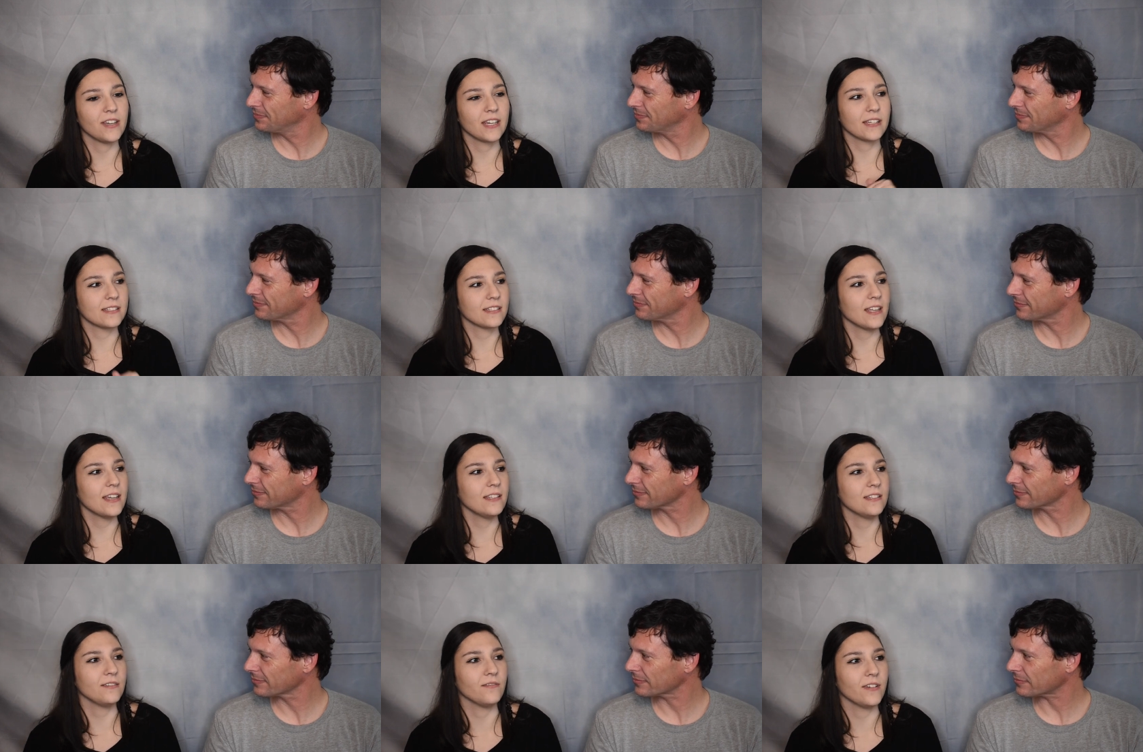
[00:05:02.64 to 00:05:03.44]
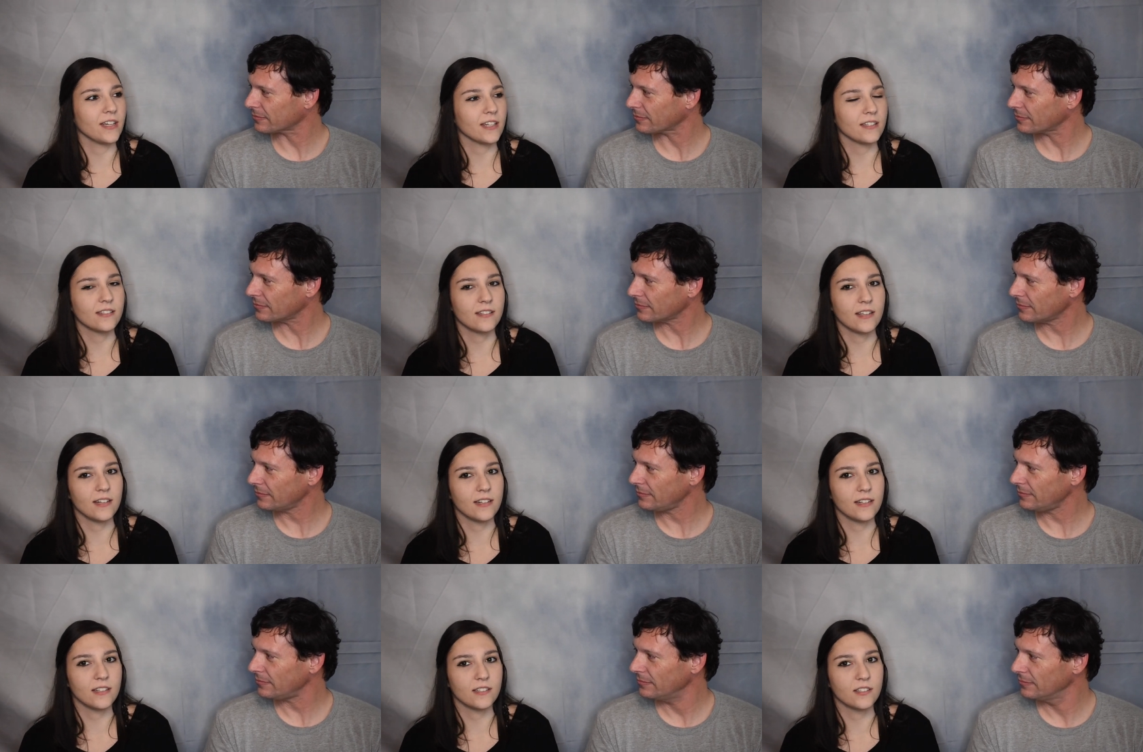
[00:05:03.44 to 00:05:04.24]
Speaker 1: Vegas stays in Vegas,
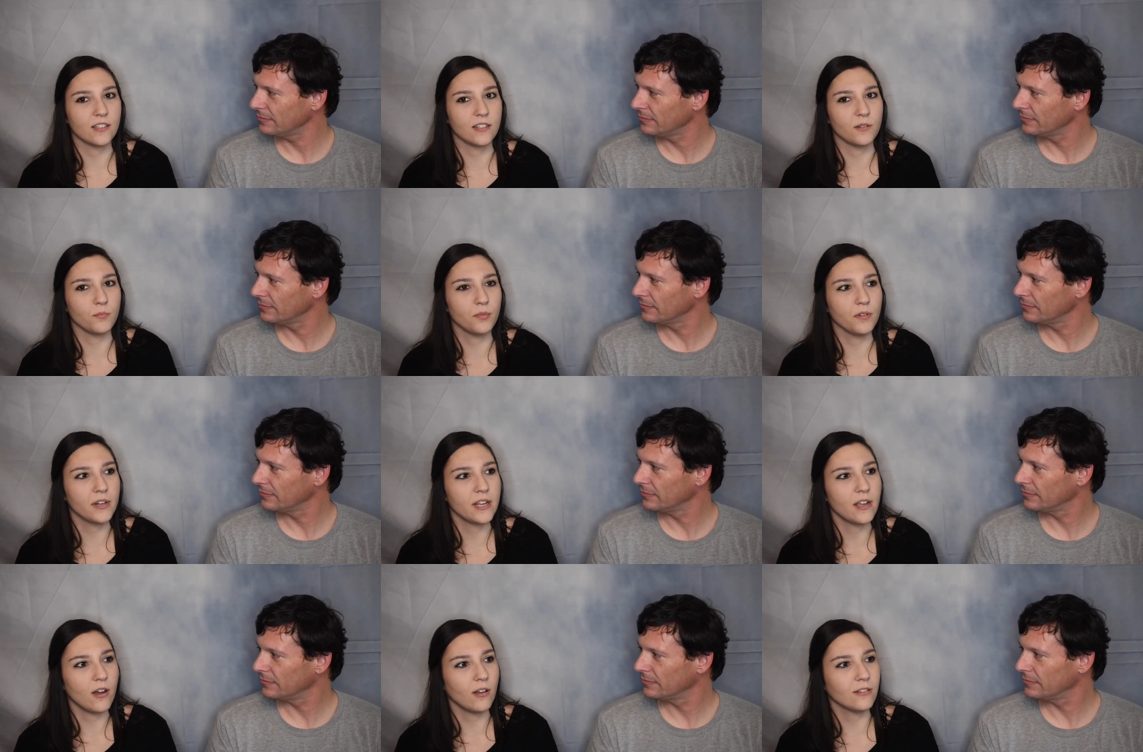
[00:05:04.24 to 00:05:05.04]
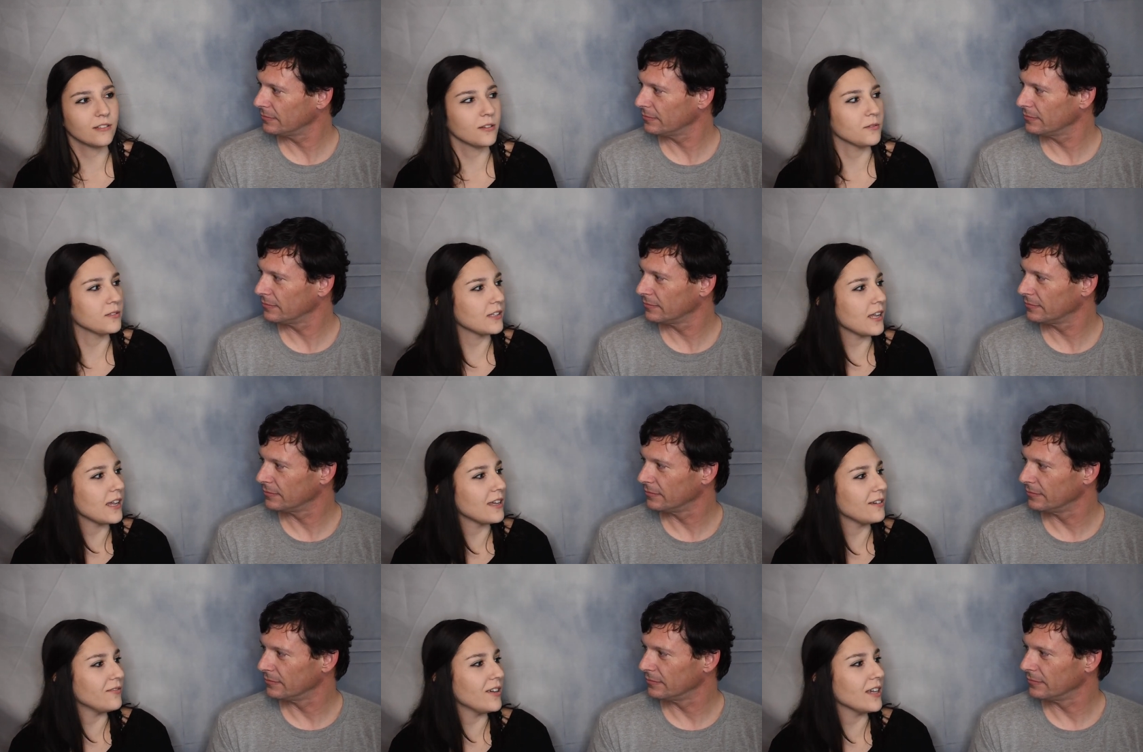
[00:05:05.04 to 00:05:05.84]
then does the debris also stay
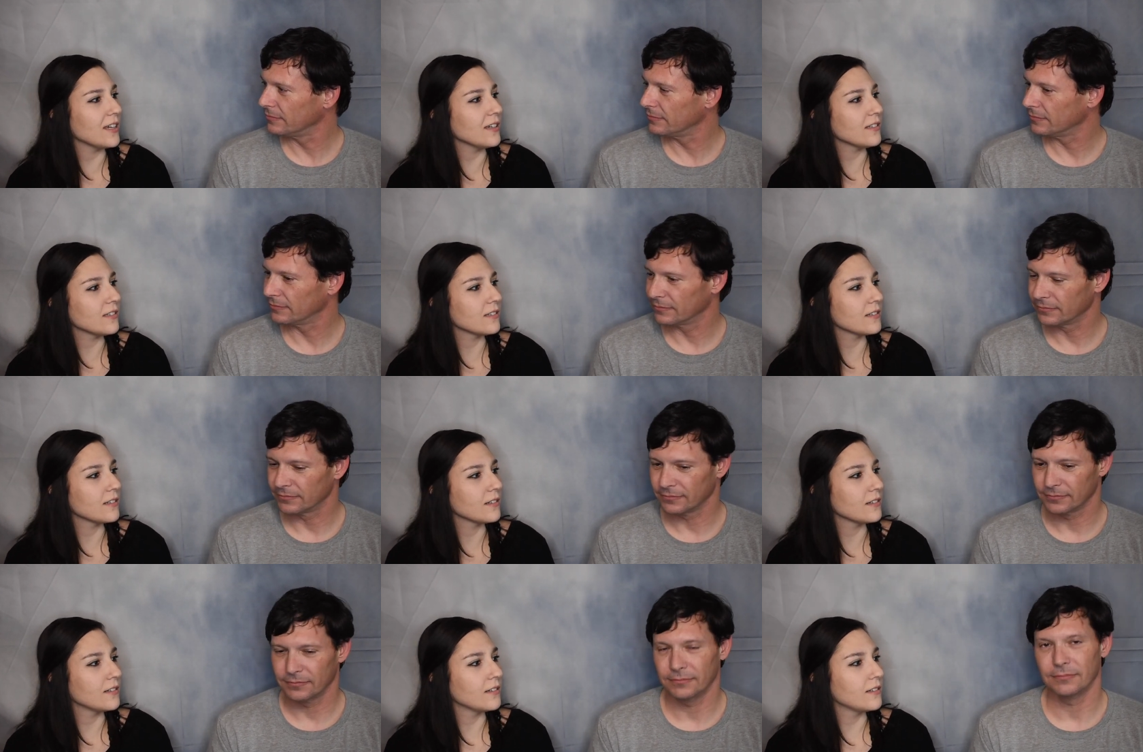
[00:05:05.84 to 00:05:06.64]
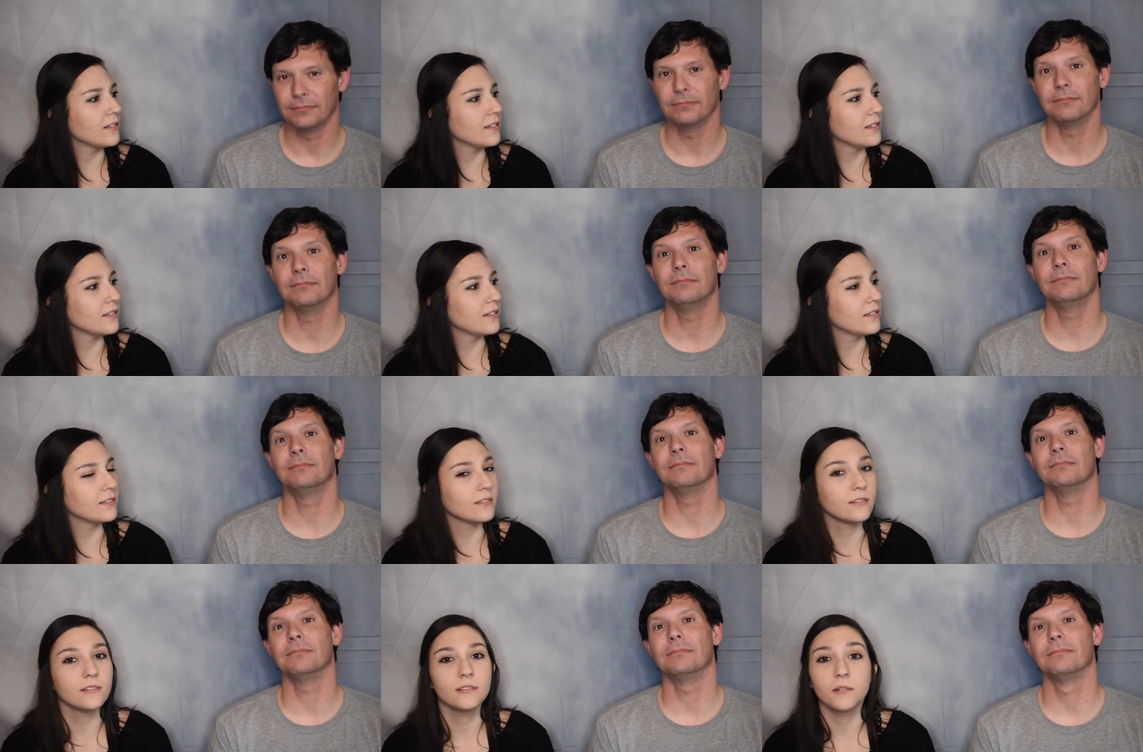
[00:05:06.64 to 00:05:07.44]
in Vegas?
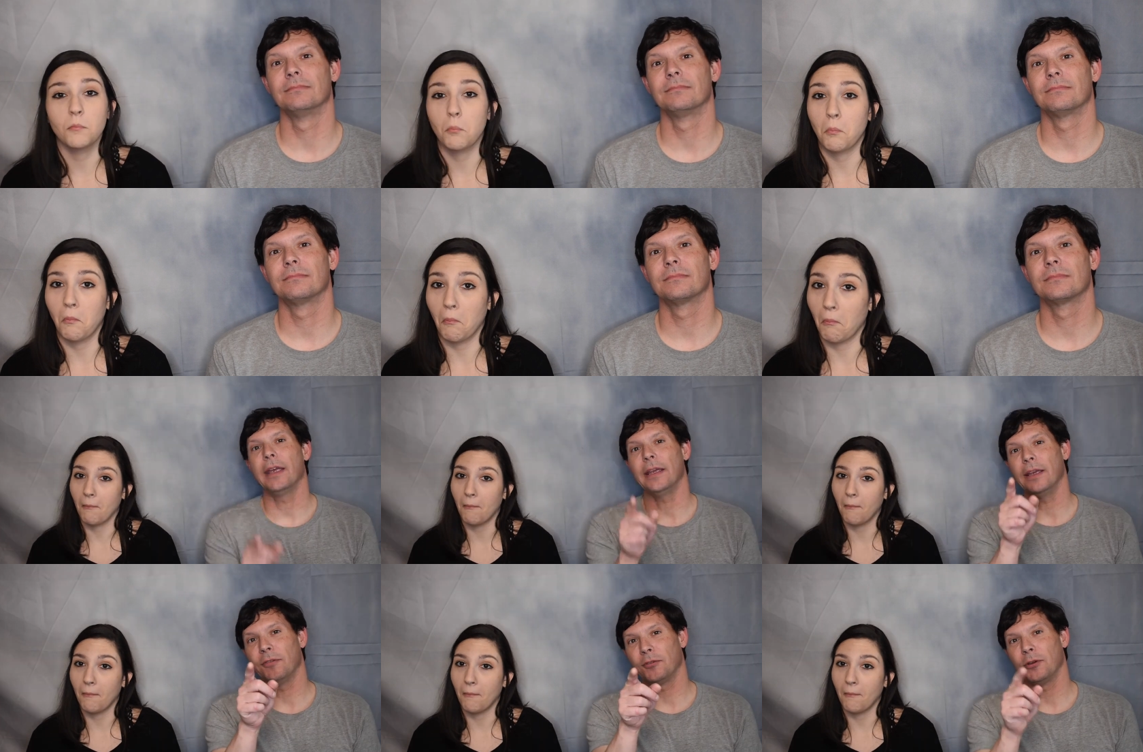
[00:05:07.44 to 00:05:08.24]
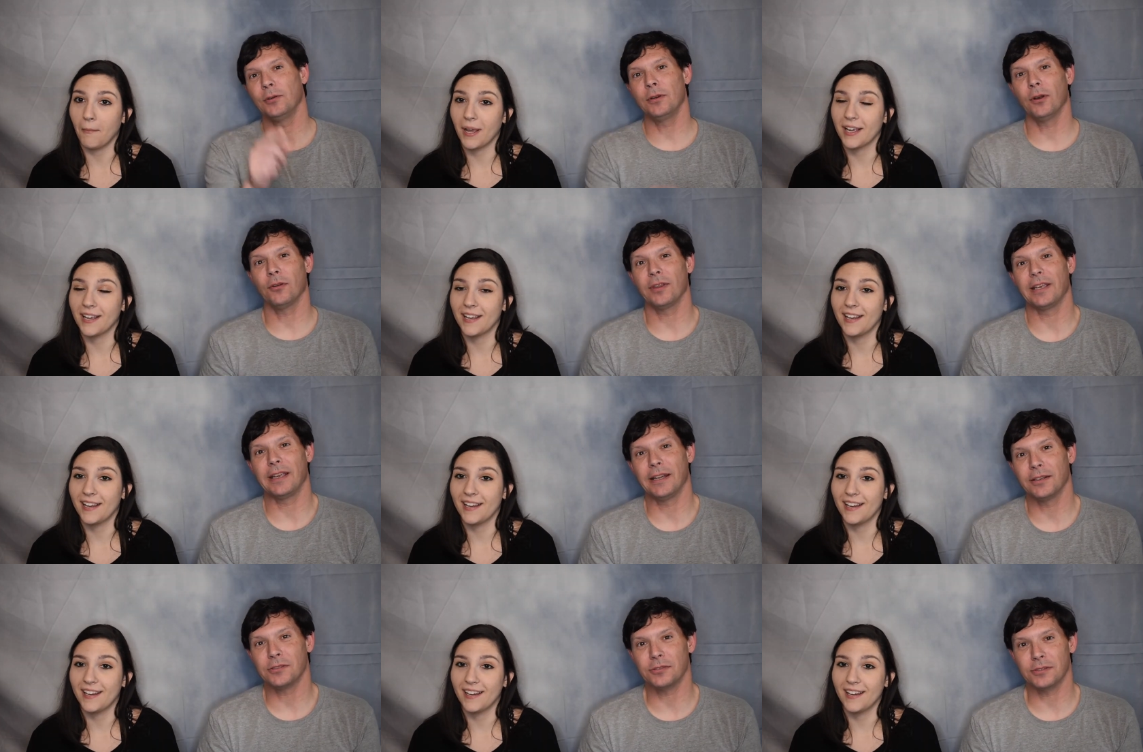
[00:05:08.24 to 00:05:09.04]
Speaker 2: Hmm. If you know the
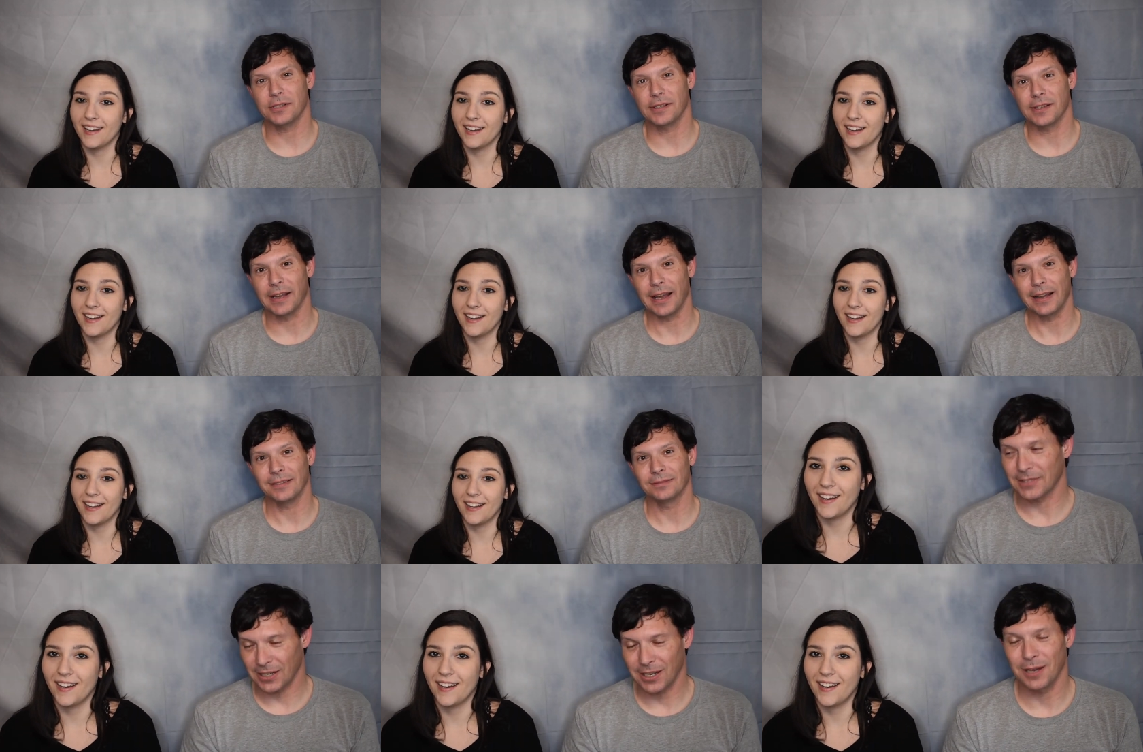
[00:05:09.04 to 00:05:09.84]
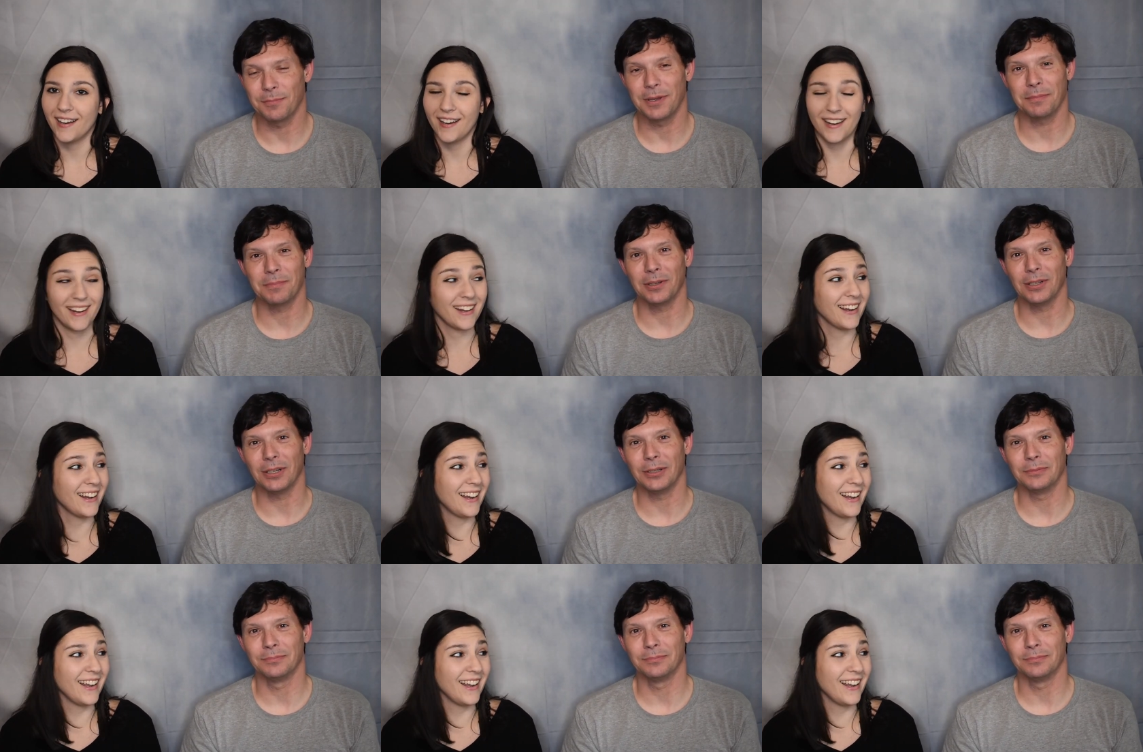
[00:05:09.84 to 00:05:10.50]
answer to that, comment below.